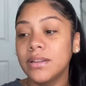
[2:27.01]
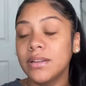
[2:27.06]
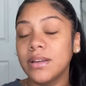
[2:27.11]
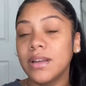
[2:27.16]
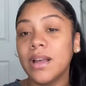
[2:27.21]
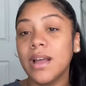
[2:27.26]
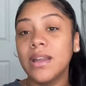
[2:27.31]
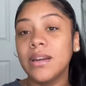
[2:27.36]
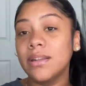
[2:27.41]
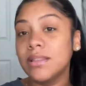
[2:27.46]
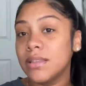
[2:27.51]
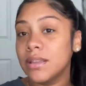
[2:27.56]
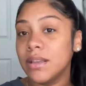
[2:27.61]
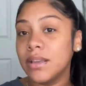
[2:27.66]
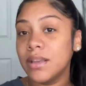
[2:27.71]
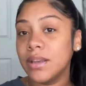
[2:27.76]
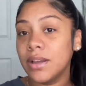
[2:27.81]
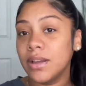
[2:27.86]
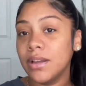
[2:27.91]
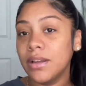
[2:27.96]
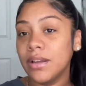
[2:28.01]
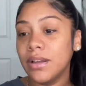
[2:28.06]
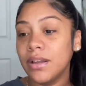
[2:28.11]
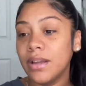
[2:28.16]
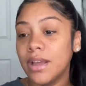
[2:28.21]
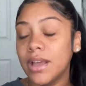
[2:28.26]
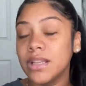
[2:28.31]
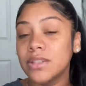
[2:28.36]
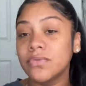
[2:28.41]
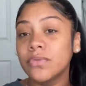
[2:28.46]
kind of thing
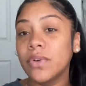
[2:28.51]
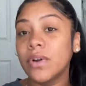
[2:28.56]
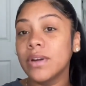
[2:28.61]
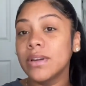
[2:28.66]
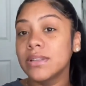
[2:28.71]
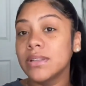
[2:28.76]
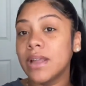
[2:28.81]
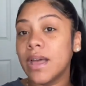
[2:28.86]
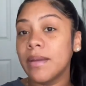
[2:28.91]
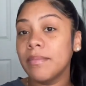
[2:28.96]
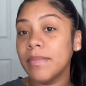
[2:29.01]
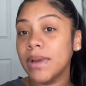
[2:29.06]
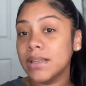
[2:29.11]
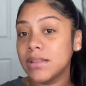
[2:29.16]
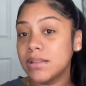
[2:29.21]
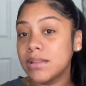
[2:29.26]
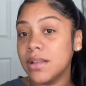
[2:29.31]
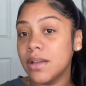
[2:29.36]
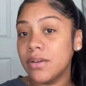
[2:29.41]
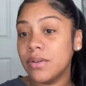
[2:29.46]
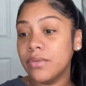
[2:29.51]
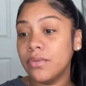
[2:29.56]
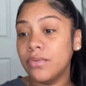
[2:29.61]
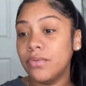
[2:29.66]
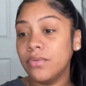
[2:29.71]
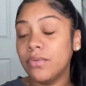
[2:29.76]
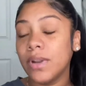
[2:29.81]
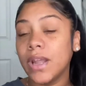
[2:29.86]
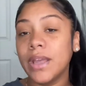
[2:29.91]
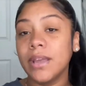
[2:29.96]
as far as like myself,
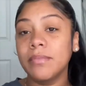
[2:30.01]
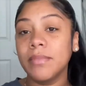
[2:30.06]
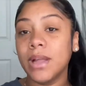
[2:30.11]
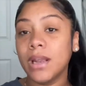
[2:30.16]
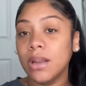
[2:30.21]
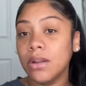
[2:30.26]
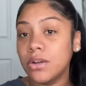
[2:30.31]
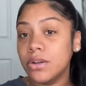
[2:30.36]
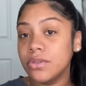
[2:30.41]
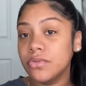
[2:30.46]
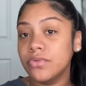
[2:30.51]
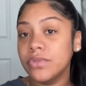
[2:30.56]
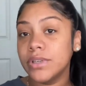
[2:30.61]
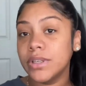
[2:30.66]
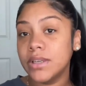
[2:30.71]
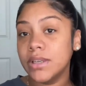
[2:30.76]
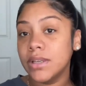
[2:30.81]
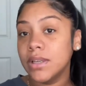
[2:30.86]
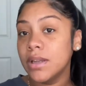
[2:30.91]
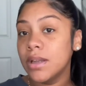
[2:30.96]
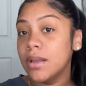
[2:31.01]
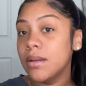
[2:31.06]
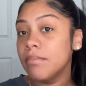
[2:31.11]
like my laundry,